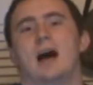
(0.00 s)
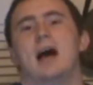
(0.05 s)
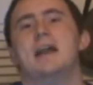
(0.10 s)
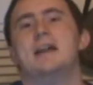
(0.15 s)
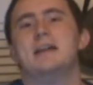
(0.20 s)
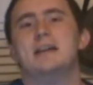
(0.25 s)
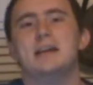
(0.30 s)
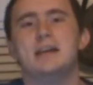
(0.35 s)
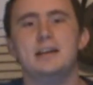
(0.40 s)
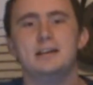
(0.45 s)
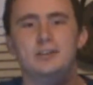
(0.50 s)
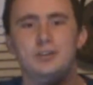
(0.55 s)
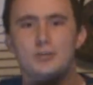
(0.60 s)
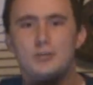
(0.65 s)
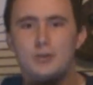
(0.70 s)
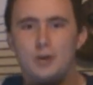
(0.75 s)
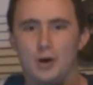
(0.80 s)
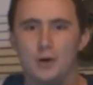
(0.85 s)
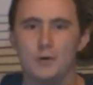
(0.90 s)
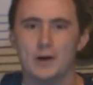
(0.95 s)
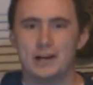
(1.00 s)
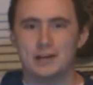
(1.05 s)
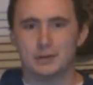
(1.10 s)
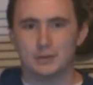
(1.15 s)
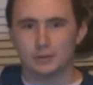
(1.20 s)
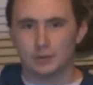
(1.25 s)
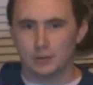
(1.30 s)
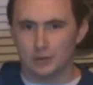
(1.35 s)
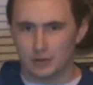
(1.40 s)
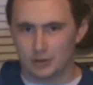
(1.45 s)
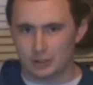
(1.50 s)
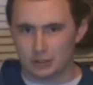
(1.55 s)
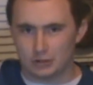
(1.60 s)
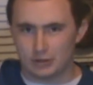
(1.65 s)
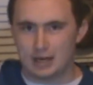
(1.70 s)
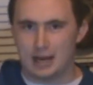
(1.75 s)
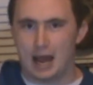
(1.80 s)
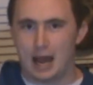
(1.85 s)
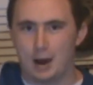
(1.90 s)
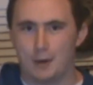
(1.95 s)
I need to go and do
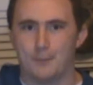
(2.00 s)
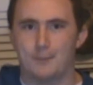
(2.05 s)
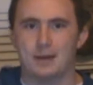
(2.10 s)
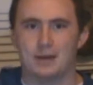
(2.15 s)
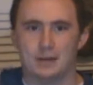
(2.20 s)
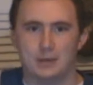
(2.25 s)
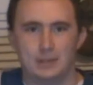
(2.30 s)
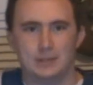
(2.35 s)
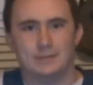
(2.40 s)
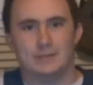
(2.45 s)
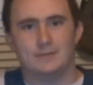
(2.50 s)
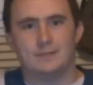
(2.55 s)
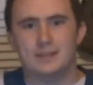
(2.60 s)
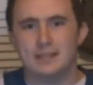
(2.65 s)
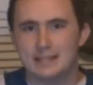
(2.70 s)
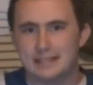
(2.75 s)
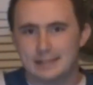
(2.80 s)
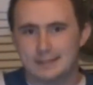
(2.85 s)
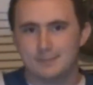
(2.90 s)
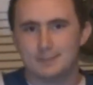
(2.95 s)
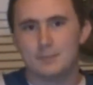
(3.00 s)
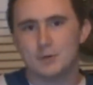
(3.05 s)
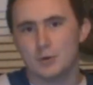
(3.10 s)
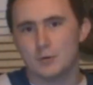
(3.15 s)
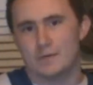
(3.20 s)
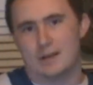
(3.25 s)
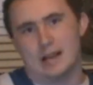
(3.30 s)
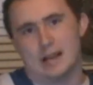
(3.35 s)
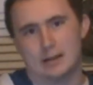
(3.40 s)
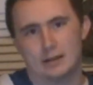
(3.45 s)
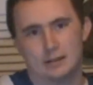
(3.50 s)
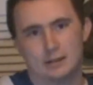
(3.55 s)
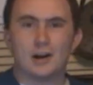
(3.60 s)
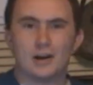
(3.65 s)
laundry now because of this movie.